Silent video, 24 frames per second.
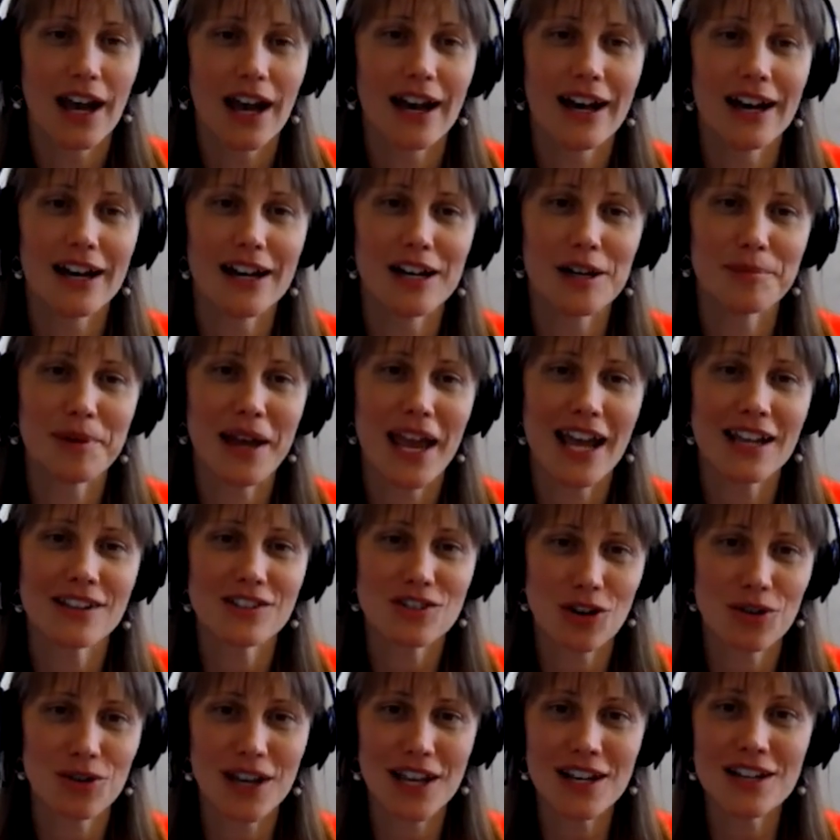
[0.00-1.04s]
And
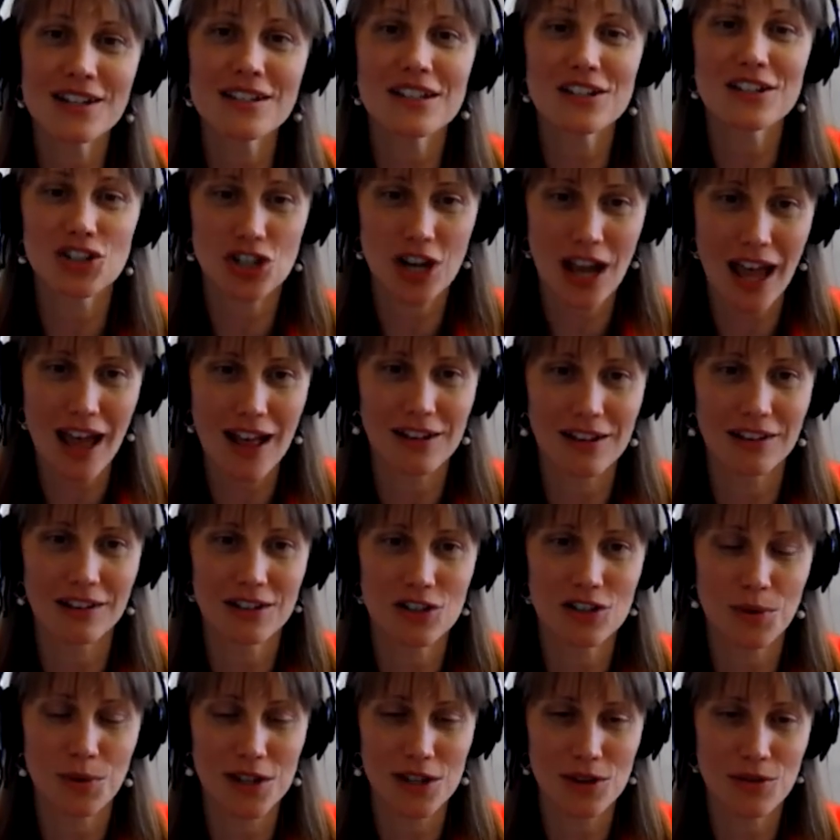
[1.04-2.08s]
so it is a
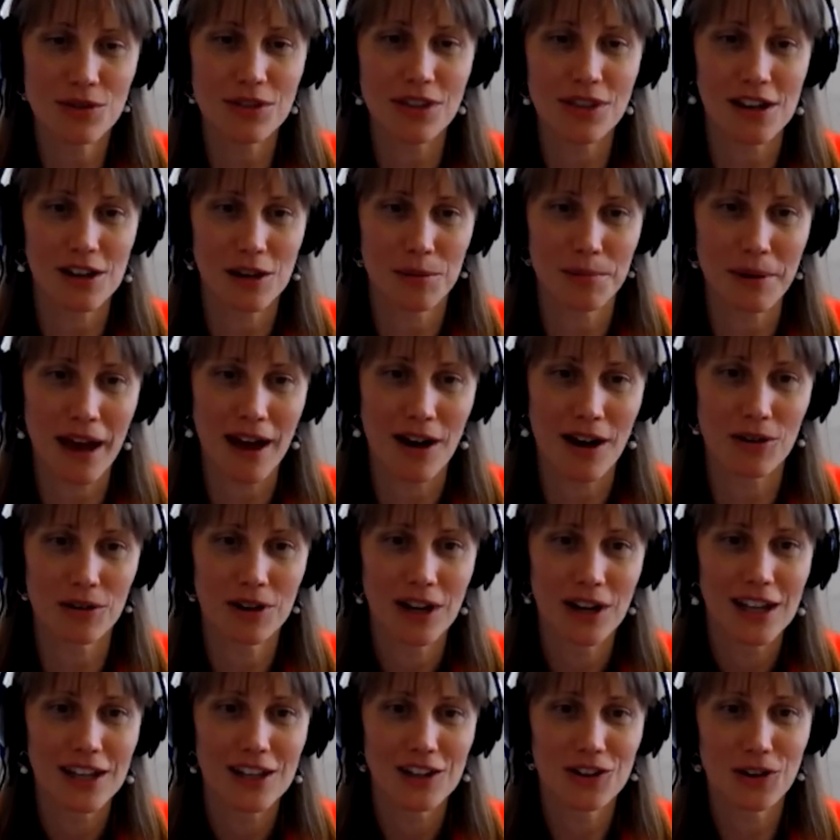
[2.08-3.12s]
challenge when you think
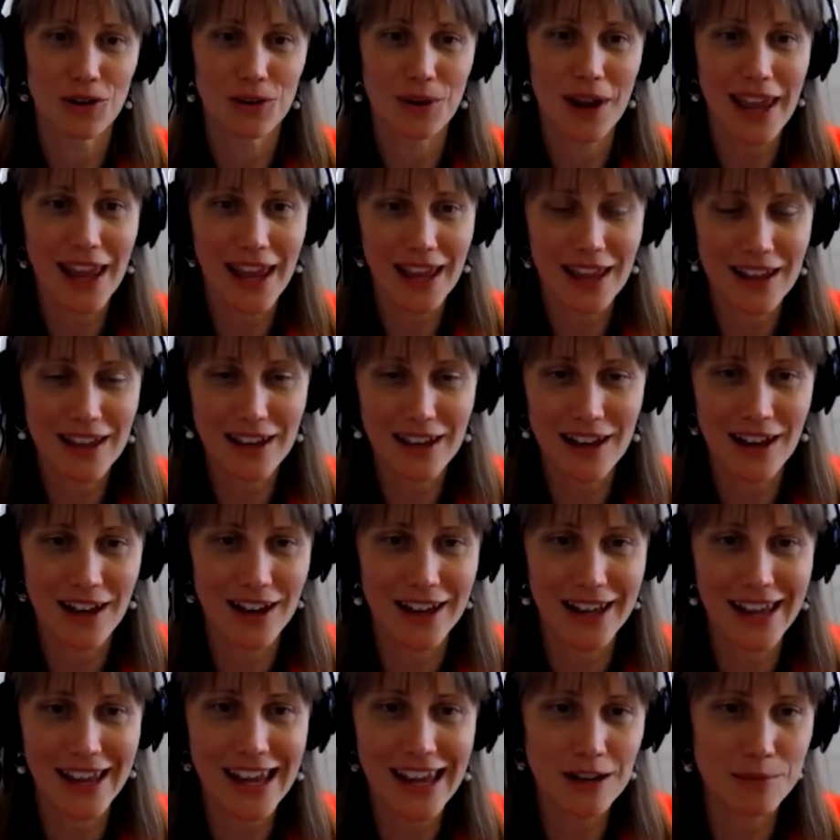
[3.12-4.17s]
about, you know,
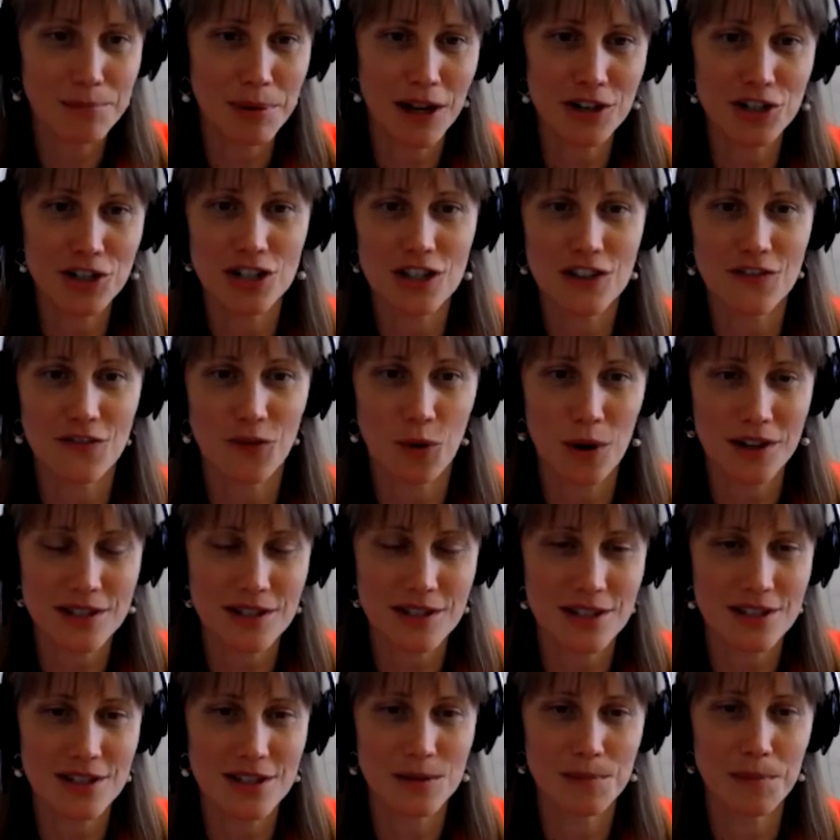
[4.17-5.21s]
aid budgets, foreign
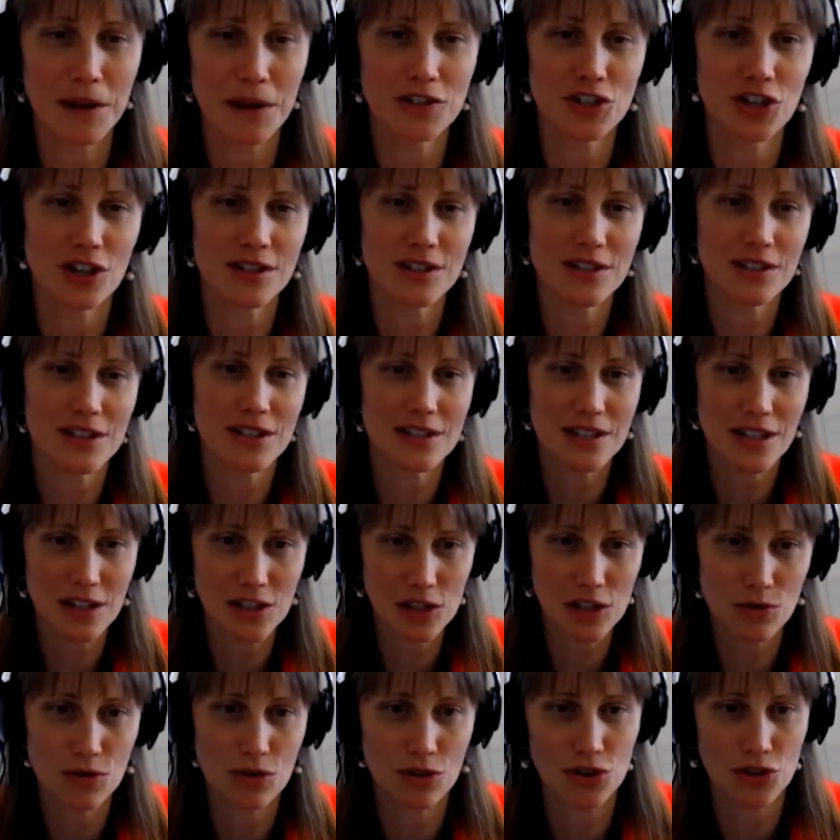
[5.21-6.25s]
assistance budgets
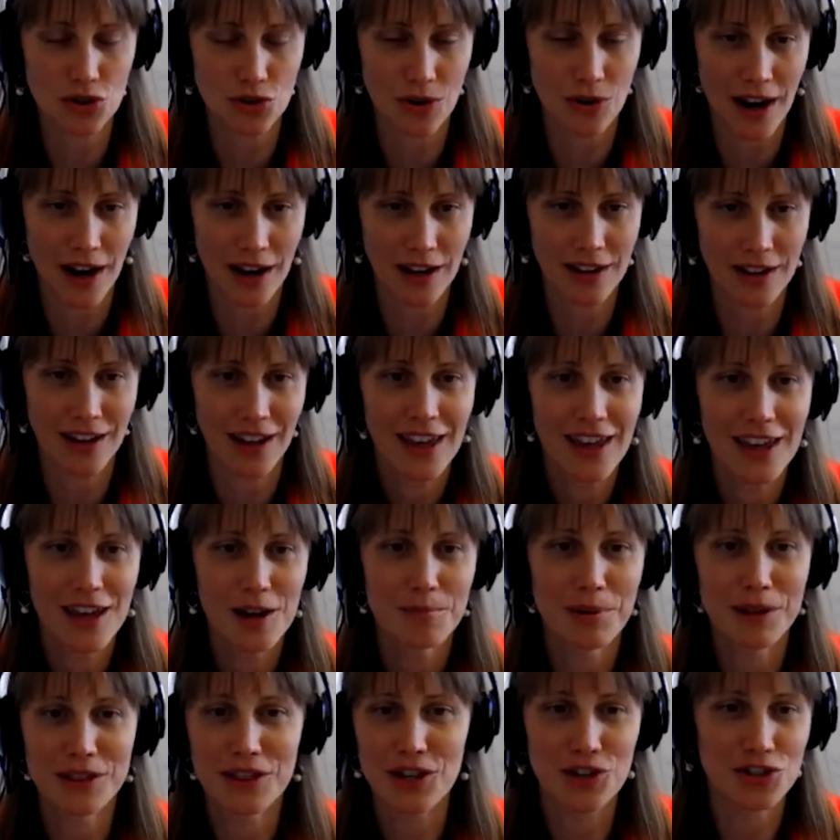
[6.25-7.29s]
continue to shrink,
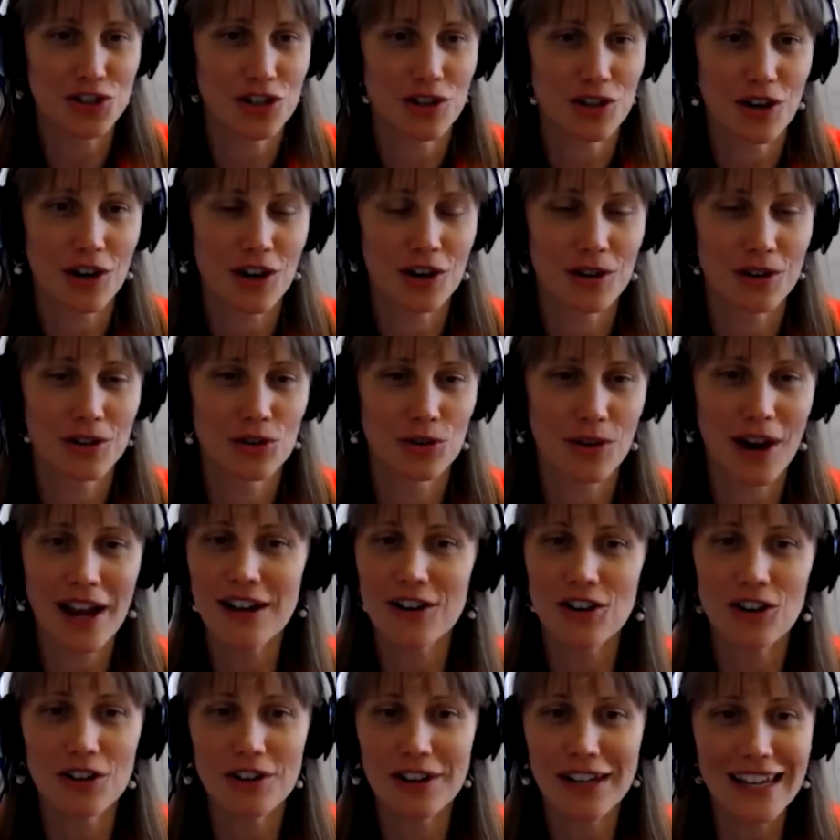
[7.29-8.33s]
but there's a
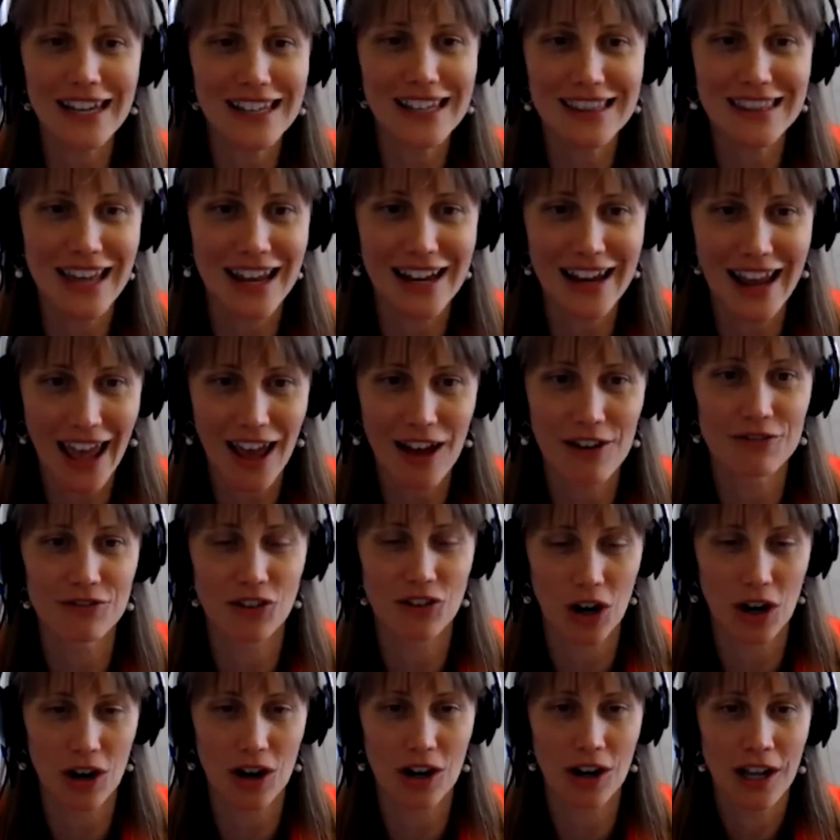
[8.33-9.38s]
greater need than
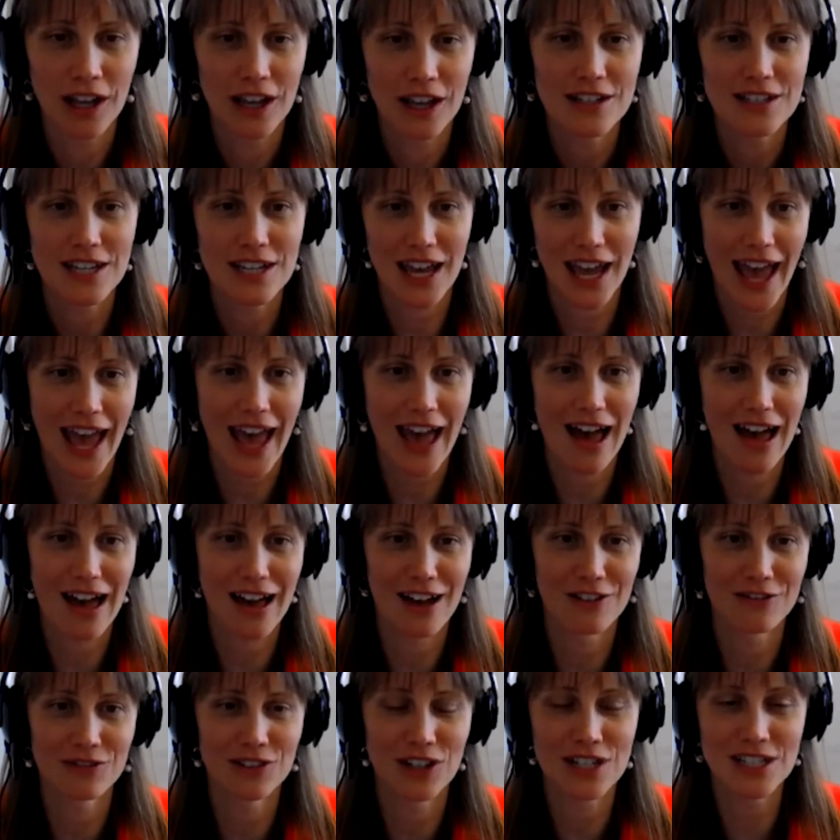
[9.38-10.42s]
ever to
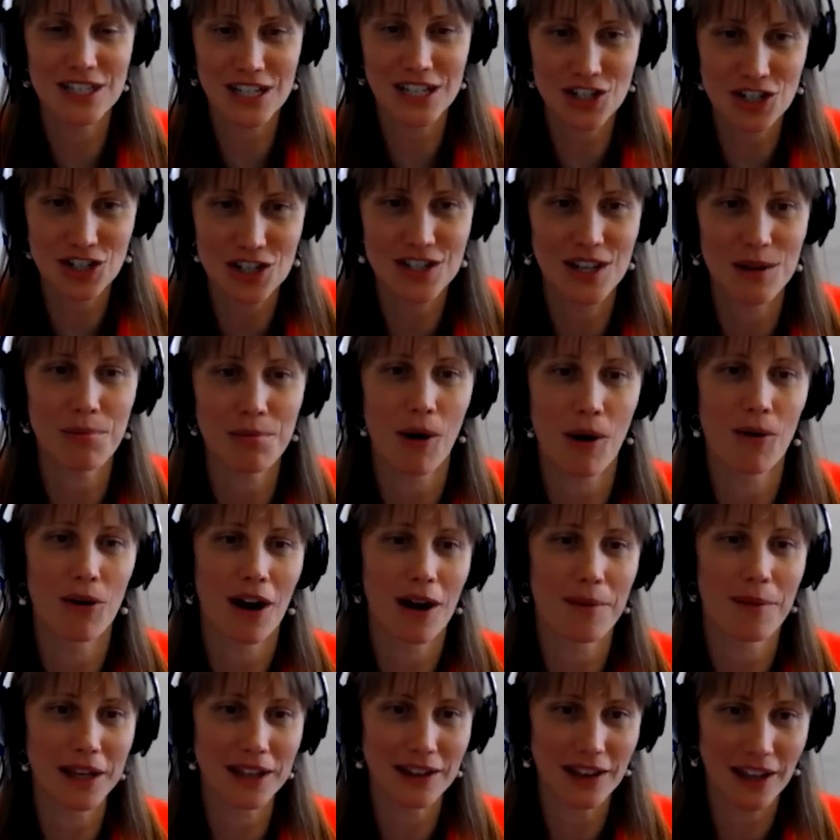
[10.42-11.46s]
have contingency
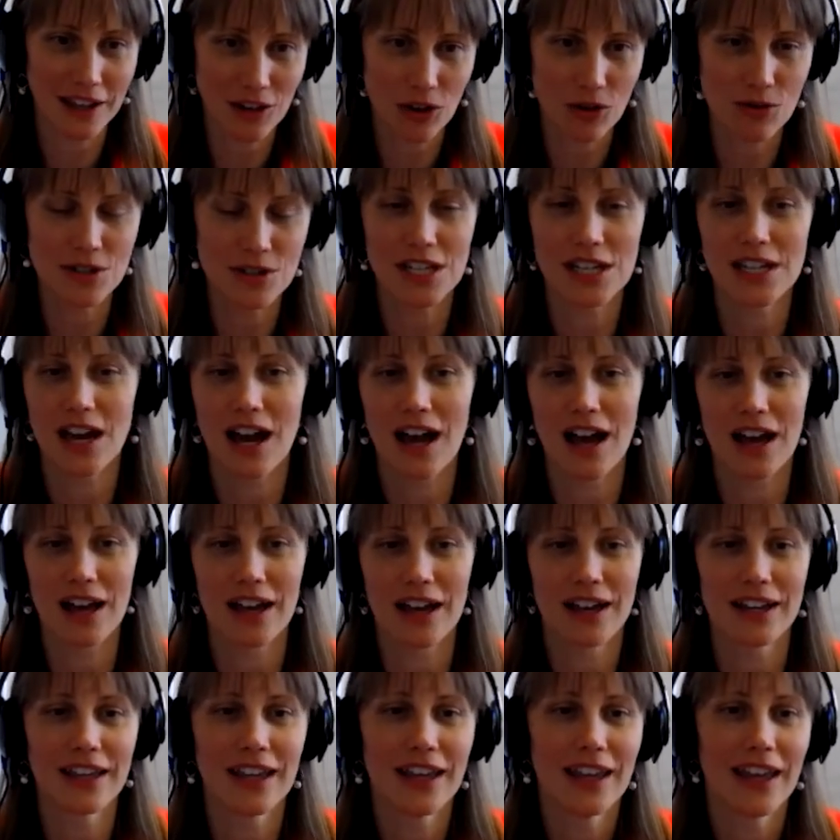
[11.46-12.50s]
programming like
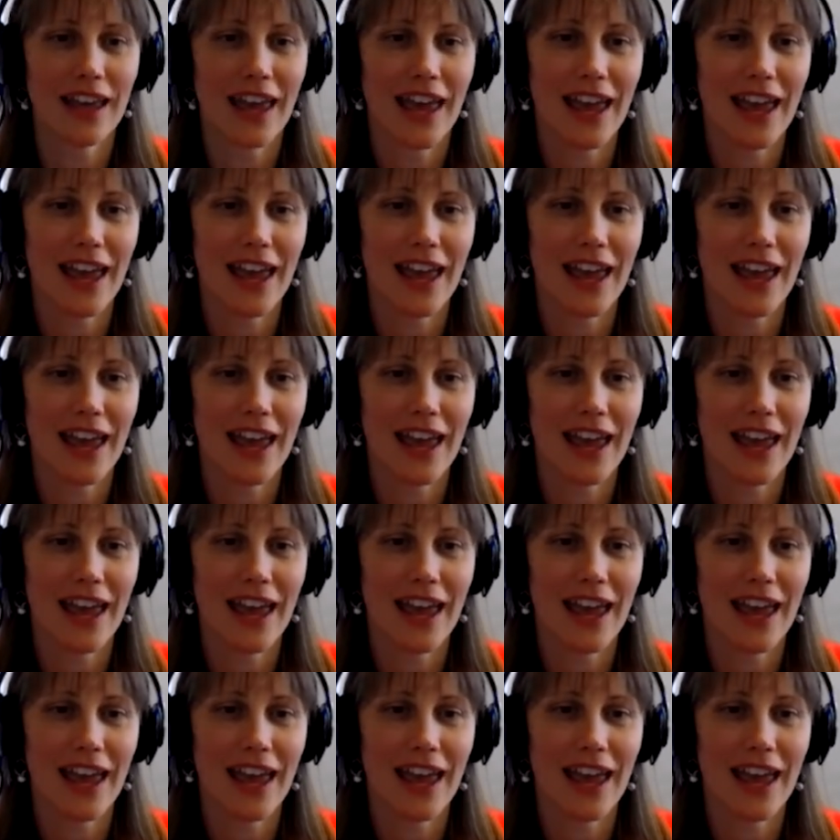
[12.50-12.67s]
OTI